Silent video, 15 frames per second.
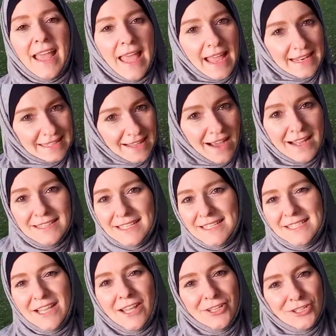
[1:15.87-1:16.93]
And God
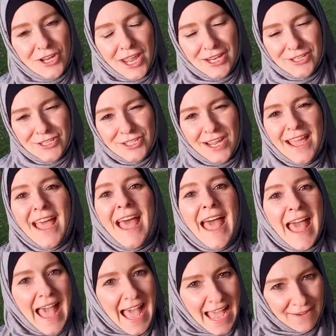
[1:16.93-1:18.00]
does not change.
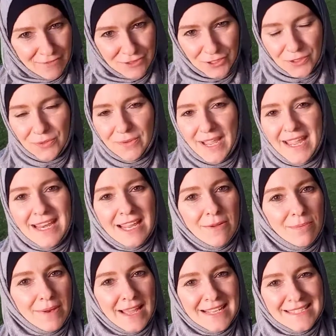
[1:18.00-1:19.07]
After creating
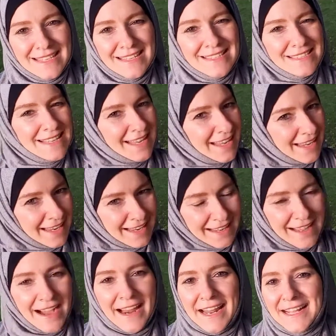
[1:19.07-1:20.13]
places,
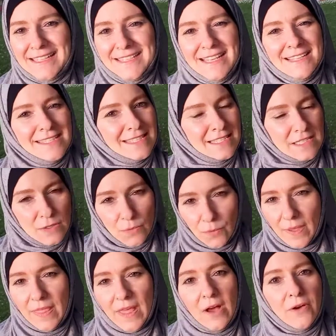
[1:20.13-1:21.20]
God exists
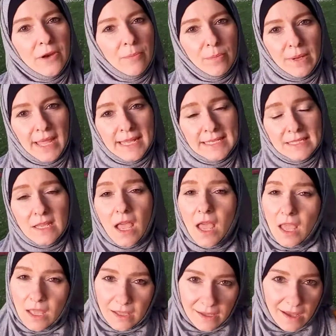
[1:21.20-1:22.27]
without a place.
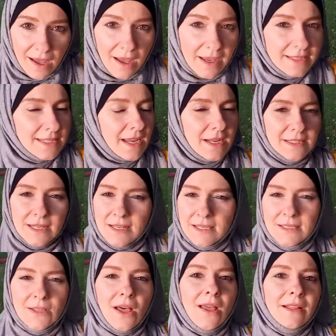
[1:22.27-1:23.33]
God does
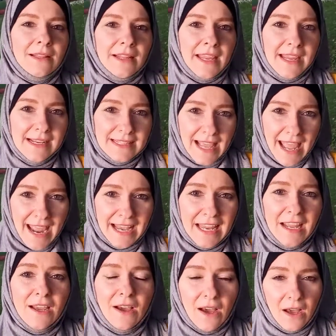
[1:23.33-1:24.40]
not need
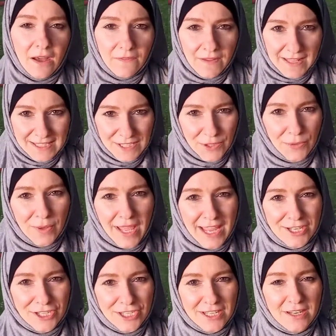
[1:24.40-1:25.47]
any of his
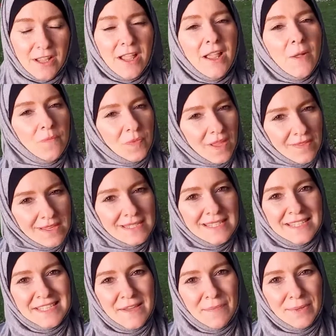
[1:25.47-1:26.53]
creation. This
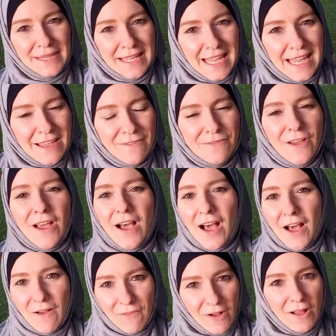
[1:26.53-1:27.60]
is the belief
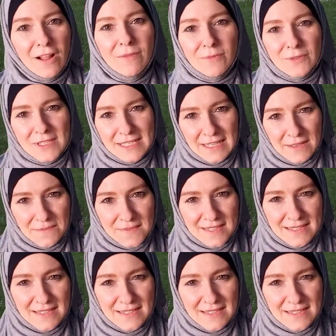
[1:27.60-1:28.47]
of all Muslims.